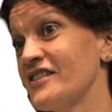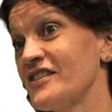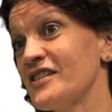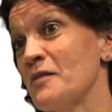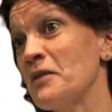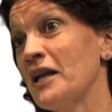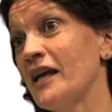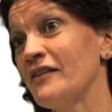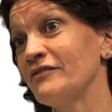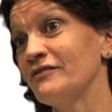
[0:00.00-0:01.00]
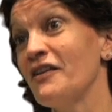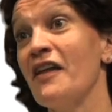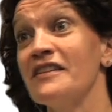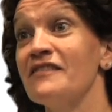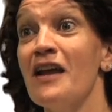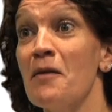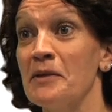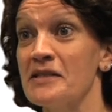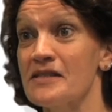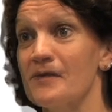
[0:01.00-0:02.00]
to stimulate further
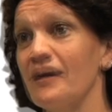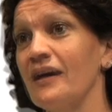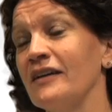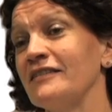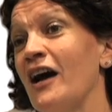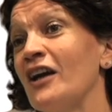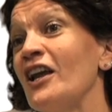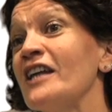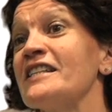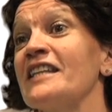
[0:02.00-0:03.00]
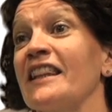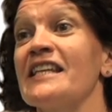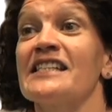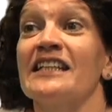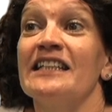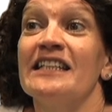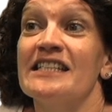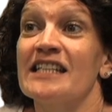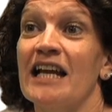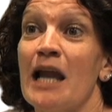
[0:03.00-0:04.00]
developments. I'd like to think this can
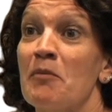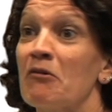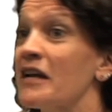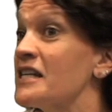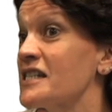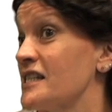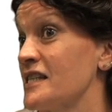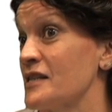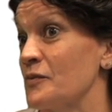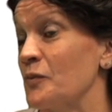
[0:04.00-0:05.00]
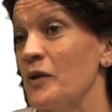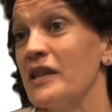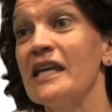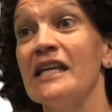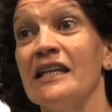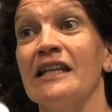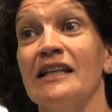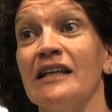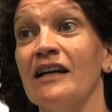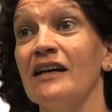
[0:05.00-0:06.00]
lead to collaborations within
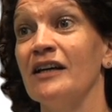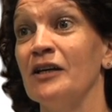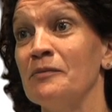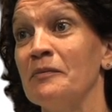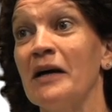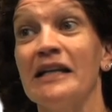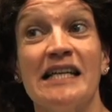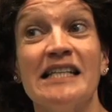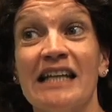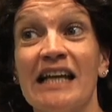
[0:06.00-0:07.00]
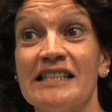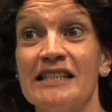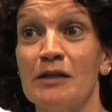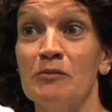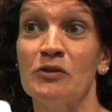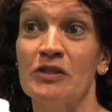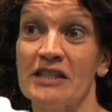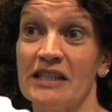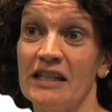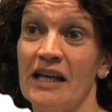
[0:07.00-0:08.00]
a dedicated
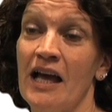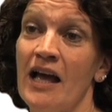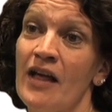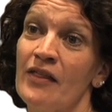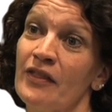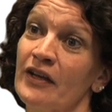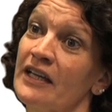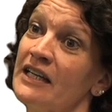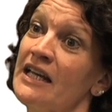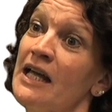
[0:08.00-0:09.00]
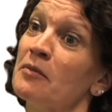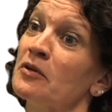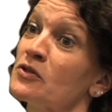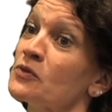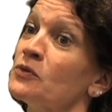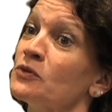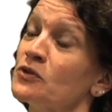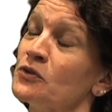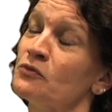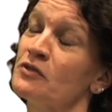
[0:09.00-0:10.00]
community that can enable us all
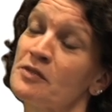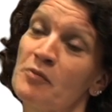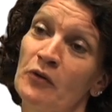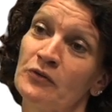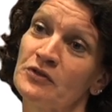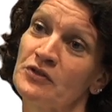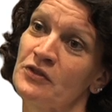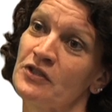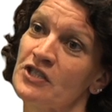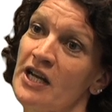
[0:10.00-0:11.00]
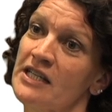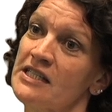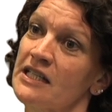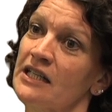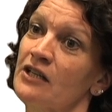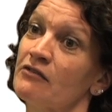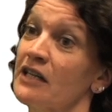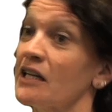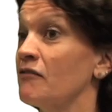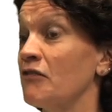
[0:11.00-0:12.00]
to respond to the changing
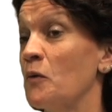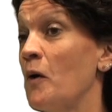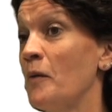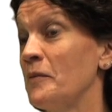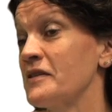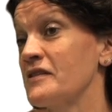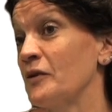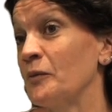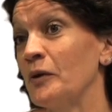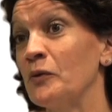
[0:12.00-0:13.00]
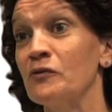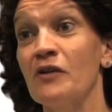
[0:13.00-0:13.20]
curricular requirements that we all